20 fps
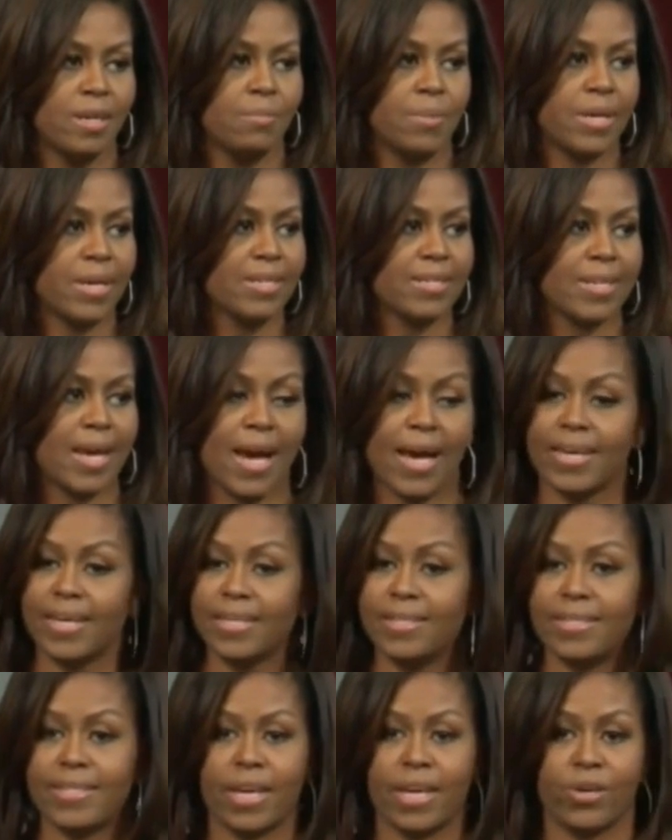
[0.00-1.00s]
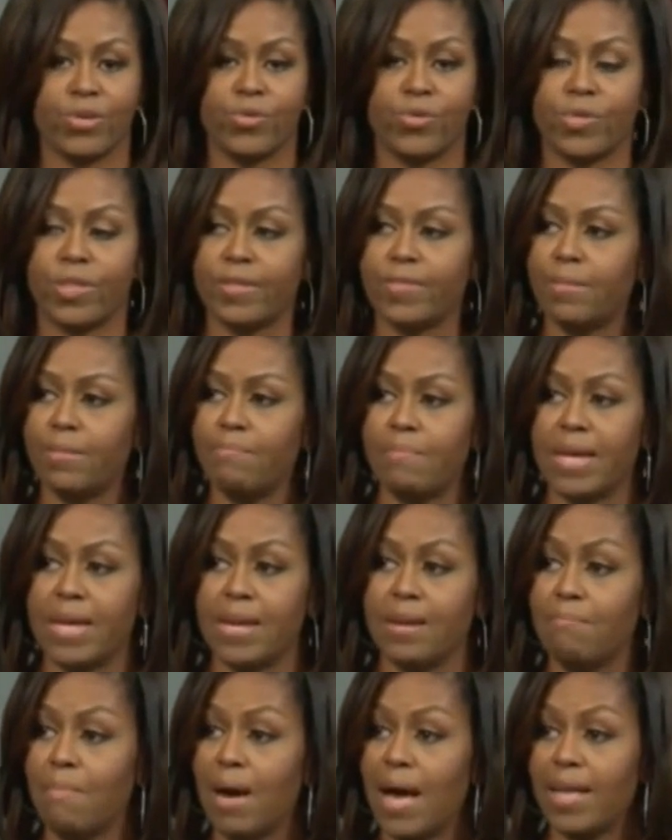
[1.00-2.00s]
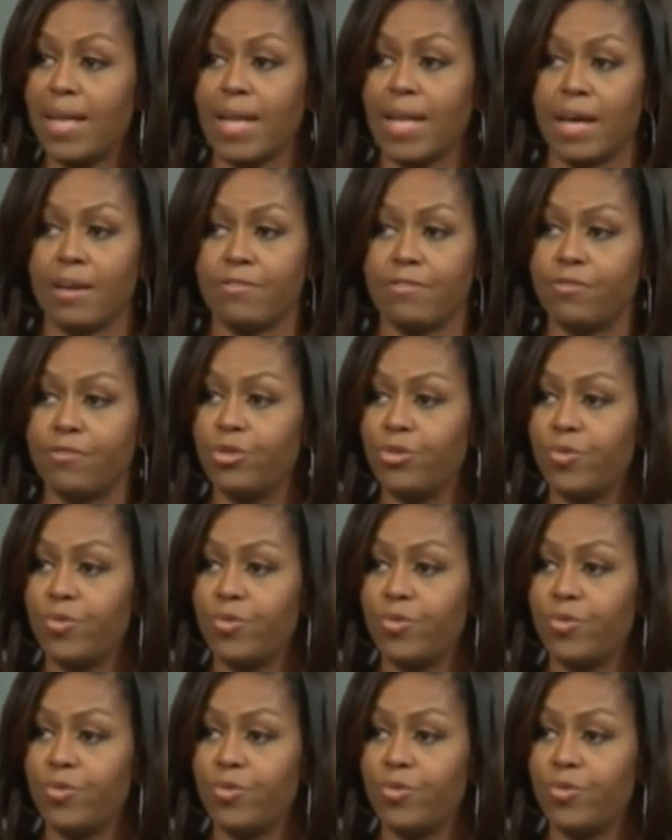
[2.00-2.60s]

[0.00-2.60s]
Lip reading: Because I can tell you that the men in my life